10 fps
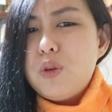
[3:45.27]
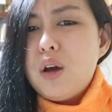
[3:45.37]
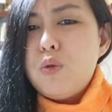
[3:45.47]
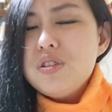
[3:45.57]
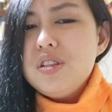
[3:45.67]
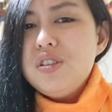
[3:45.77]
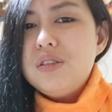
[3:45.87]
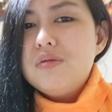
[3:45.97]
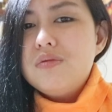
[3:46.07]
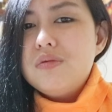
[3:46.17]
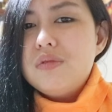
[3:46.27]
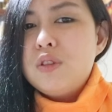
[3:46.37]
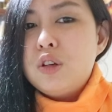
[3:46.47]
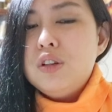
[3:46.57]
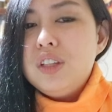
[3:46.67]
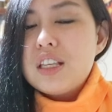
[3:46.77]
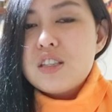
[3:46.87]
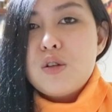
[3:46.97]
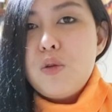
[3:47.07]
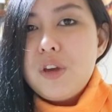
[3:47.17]
I wasn't good at
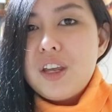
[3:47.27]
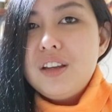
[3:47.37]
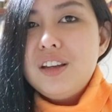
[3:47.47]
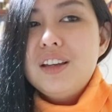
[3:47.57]
sewing.